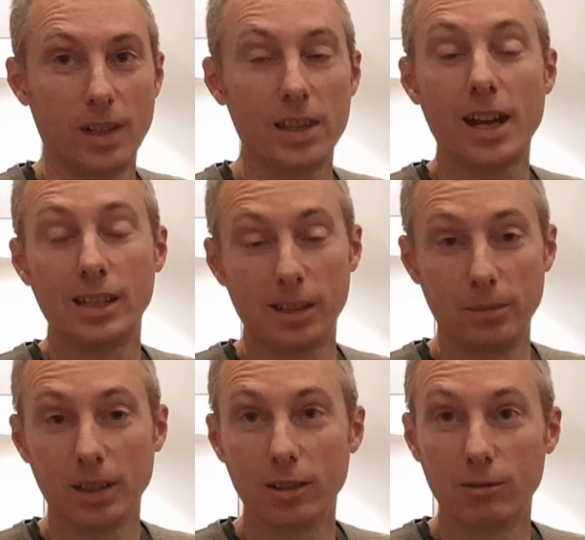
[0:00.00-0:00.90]
And that is
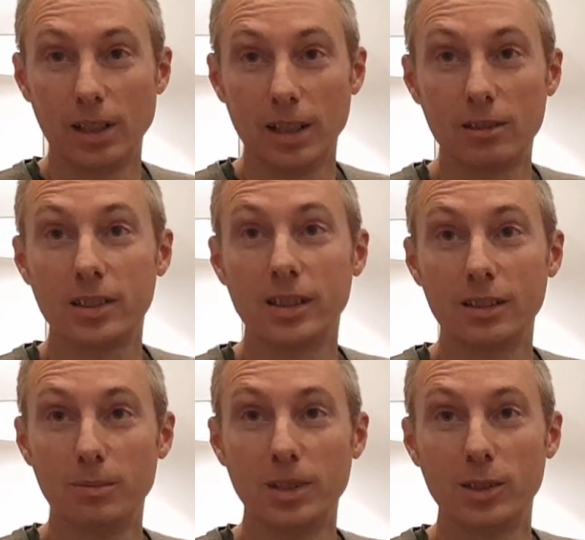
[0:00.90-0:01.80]
something that's really interesting
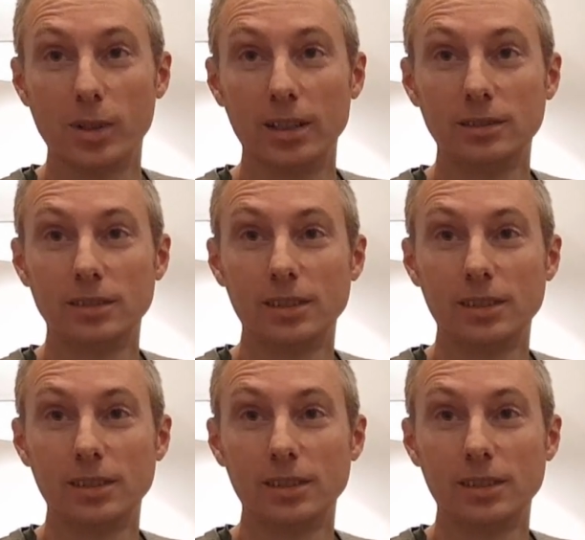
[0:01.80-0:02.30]
to me as well.